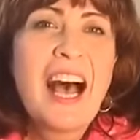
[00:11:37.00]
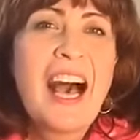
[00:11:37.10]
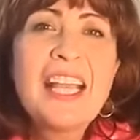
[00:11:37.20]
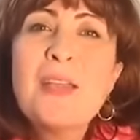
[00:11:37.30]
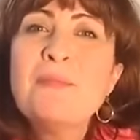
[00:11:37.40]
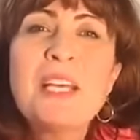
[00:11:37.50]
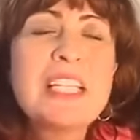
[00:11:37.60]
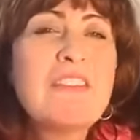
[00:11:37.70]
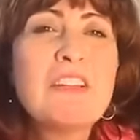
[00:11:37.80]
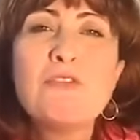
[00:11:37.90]
I am not
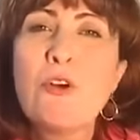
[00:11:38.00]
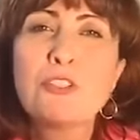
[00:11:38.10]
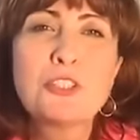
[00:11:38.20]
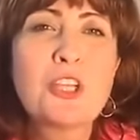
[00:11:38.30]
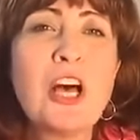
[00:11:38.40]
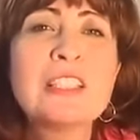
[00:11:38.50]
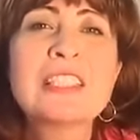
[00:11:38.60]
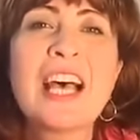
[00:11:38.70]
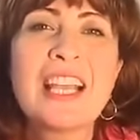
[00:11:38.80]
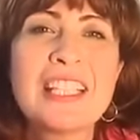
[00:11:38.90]
even worthy to
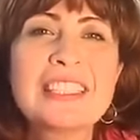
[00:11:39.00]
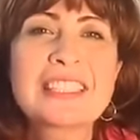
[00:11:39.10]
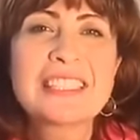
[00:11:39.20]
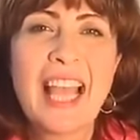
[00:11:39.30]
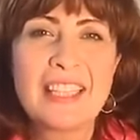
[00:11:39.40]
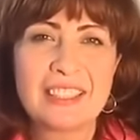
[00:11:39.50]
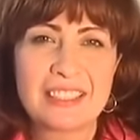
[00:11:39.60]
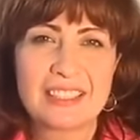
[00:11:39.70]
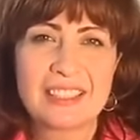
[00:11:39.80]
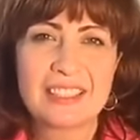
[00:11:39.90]
untie his
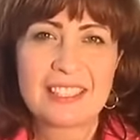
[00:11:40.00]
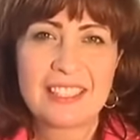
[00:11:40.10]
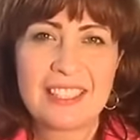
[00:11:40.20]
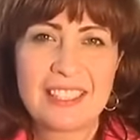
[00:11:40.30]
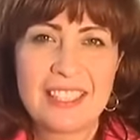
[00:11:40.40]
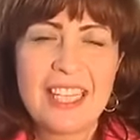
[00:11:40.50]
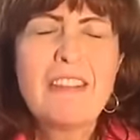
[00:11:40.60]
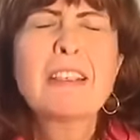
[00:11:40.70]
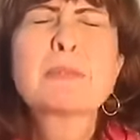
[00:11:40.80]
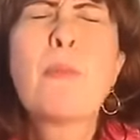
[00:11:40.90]
sandals. He
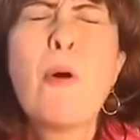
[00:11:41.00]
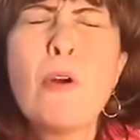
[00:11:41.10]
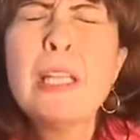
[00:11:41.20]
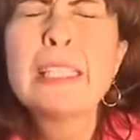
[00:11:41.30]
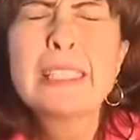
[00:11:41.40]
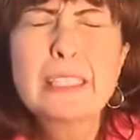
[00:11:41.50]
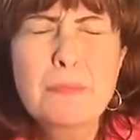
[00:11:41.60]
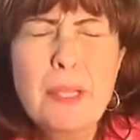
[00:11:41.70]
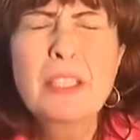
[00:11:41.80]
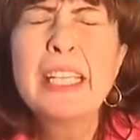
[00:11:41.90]
was poor in the
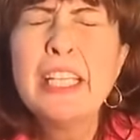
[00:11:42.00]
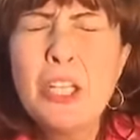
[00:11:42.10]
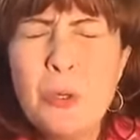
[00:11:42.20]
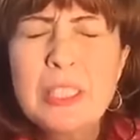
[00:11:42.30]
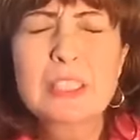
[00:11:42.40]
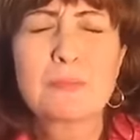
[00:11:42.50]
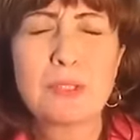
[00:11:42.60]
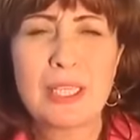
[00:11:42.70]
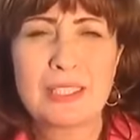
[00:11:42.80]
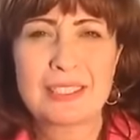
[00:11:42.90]
Spirit. He knew his
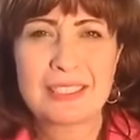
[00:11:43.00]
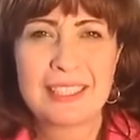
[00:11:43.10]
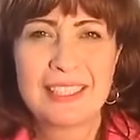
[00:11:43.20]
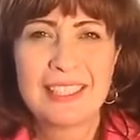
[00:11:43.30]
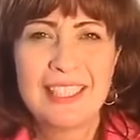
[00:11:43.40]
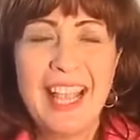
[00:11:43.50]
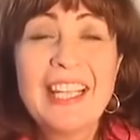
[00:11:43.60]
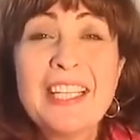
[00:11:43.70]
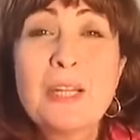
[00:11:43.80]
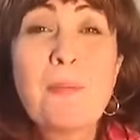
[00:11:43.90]
place.
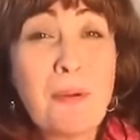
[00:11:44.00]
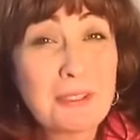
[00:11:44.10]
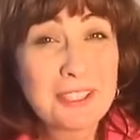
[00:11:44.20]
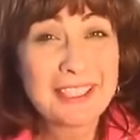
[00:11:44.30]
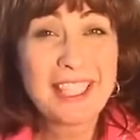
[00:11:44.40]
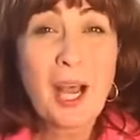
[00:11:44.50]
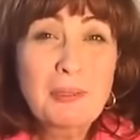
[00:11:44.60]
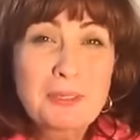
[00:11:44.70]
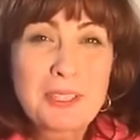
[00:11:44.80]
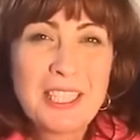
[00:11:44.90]
Another person
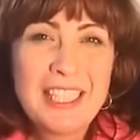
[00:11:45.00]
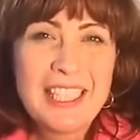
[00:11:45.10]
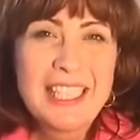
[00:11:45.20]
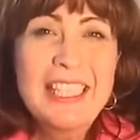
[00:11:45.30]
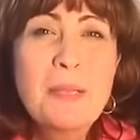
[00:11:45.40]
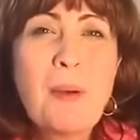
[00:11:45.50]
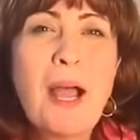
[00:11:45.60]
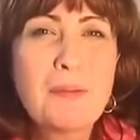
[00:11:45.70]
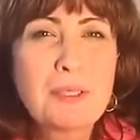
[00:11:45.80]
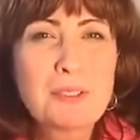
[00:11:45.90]
comes in the
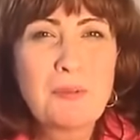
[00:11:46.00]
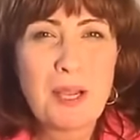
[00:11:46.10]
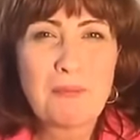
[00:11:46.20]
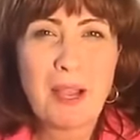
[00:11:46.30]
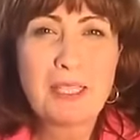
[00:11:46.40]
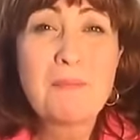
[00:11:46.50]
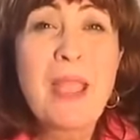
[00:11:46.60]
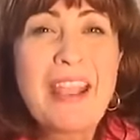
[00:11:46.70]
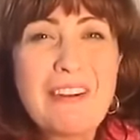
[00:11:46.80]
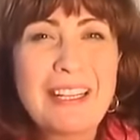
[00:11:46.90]
Bible to my mind.
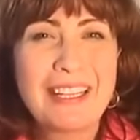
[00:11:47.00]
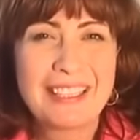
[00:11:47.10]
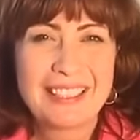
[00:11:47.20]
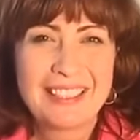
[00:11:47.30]
Mary.